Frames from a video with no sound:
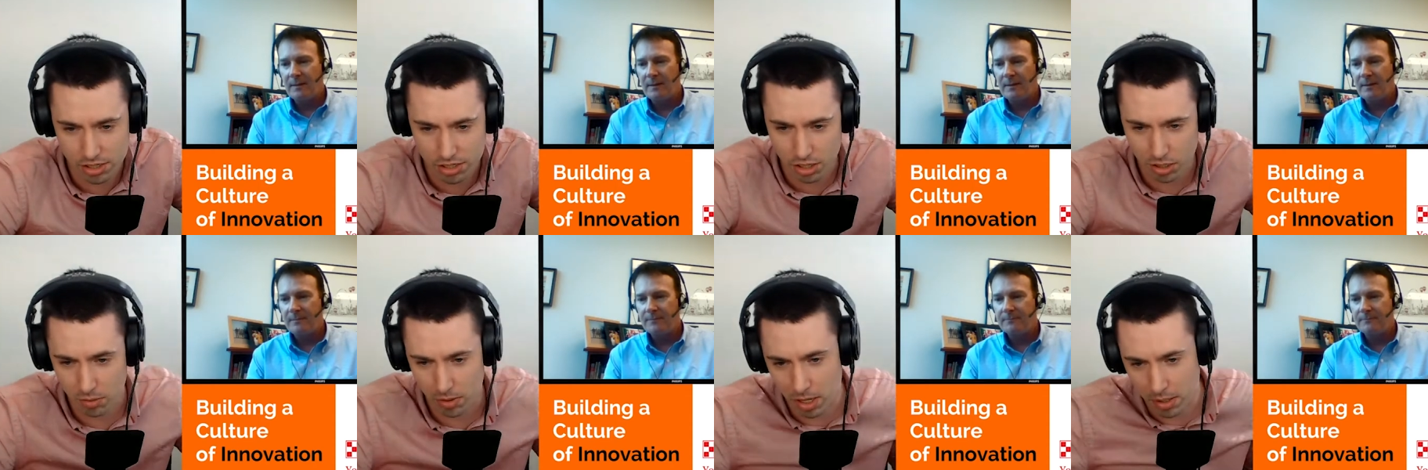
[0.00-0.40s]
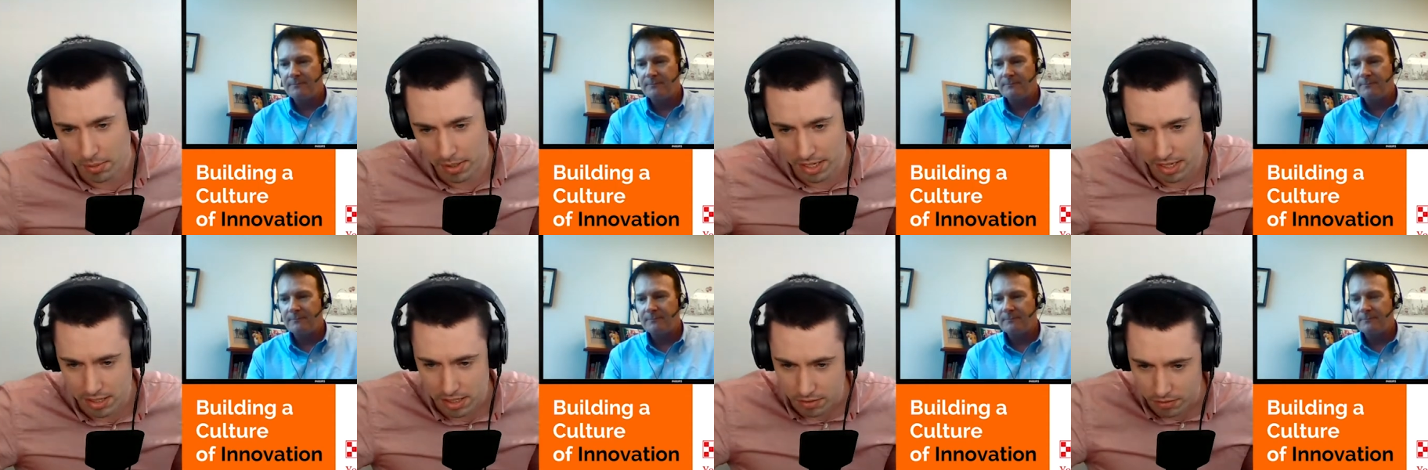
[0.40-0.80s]
Speaker 1: the show where
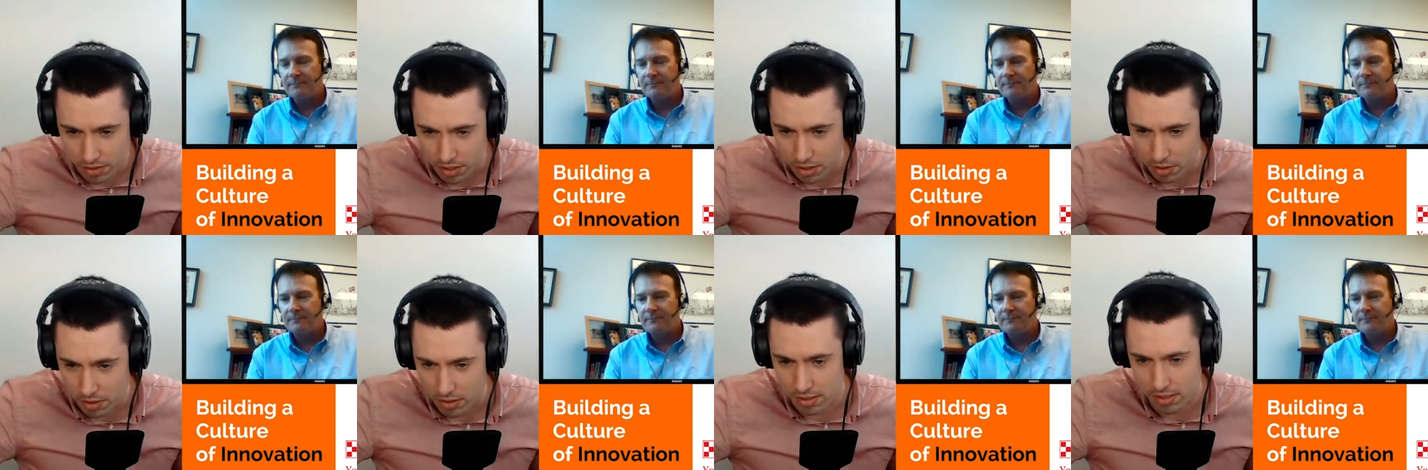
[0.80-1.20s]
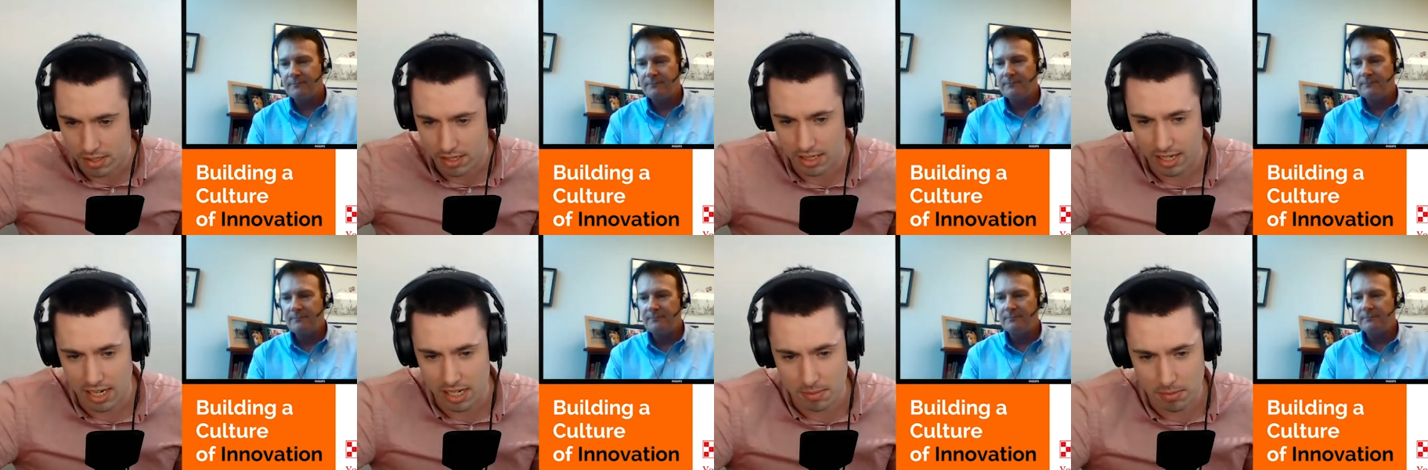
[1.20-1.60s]
we interview
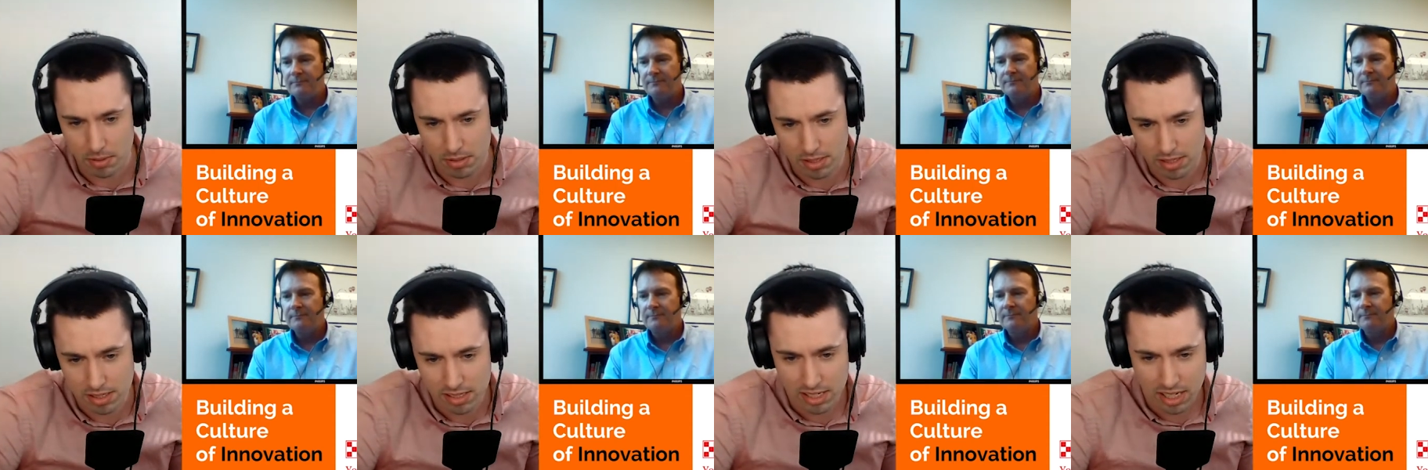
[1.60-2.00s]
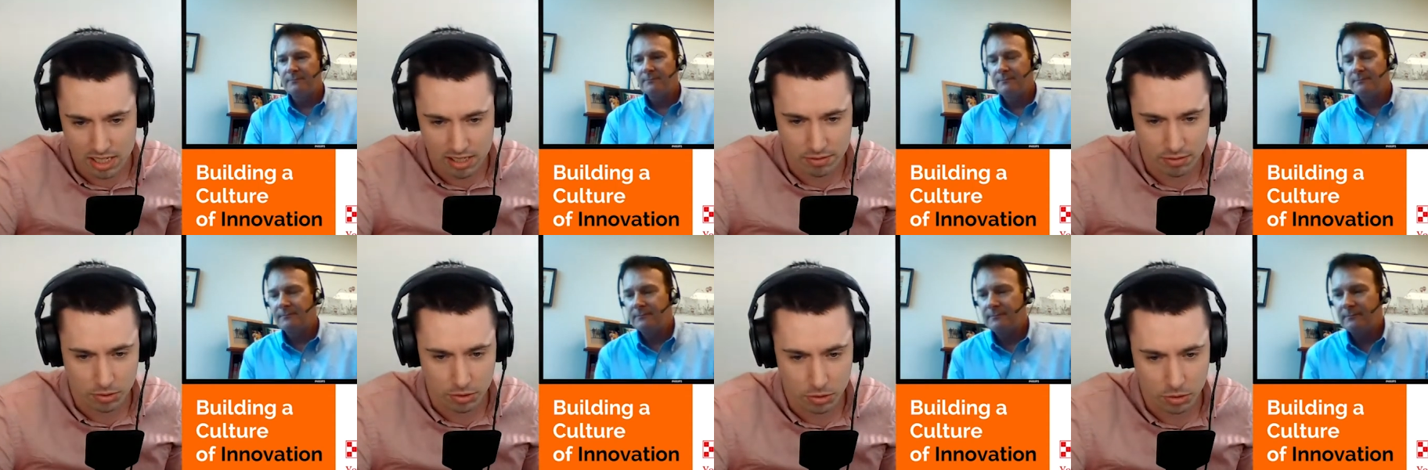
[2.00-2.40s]
today's most
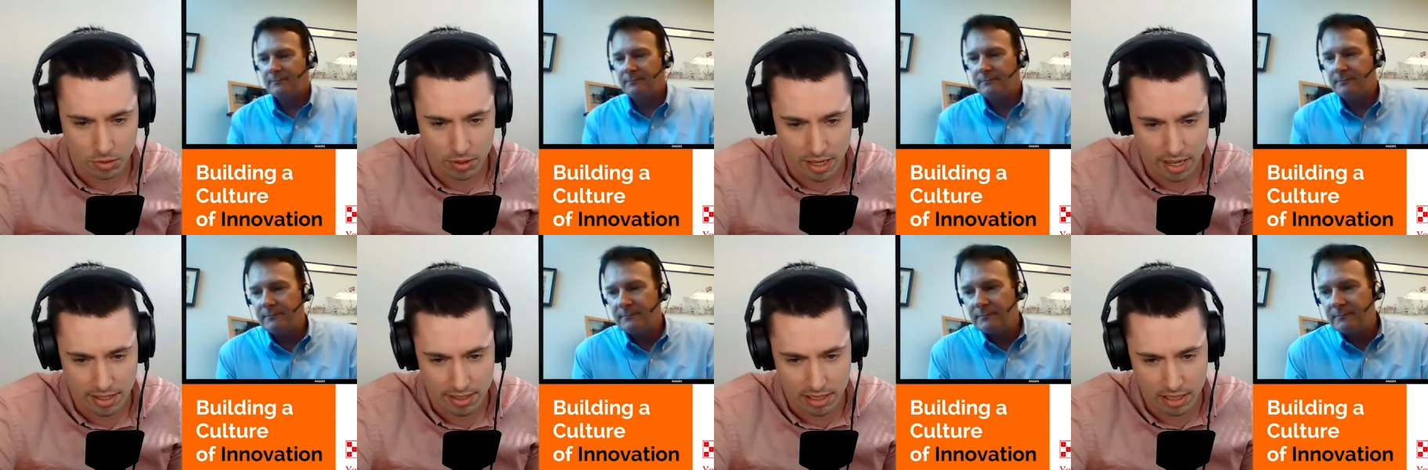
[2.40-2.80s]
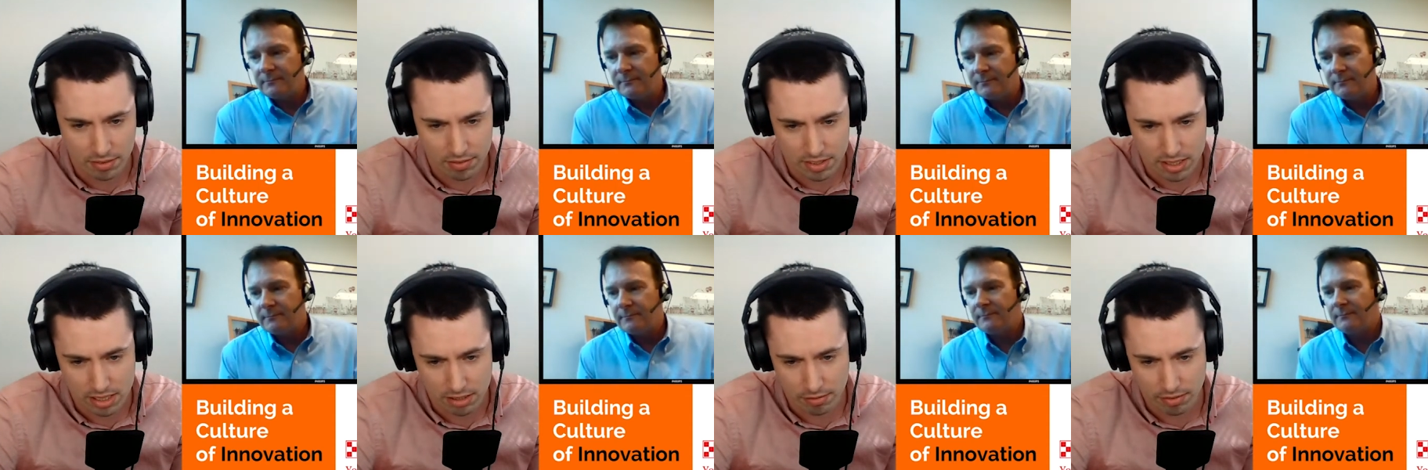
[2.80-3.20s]
successful and
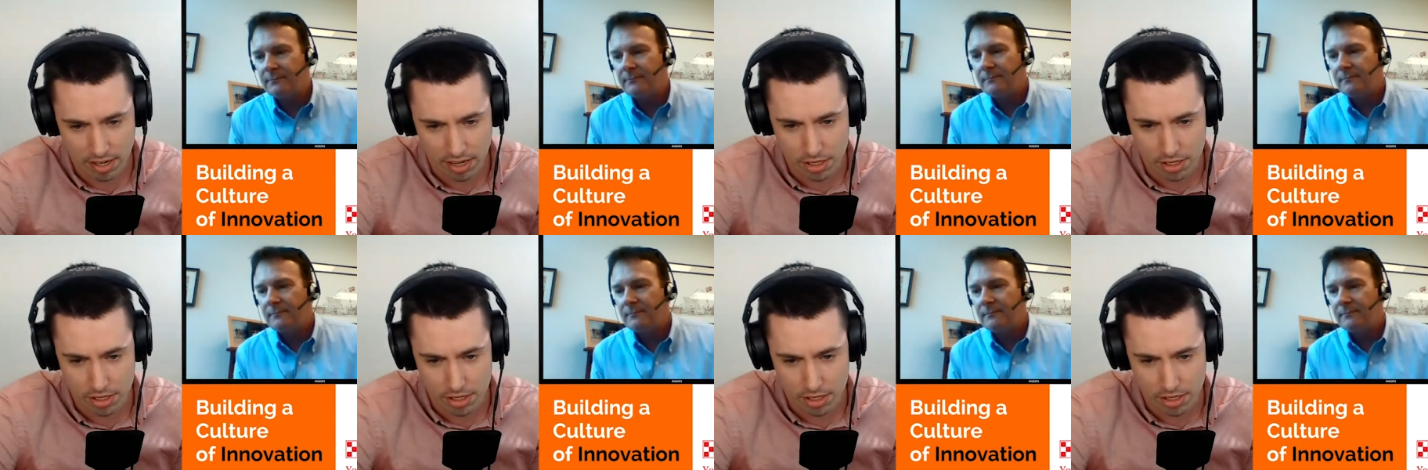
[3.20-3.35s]
innovative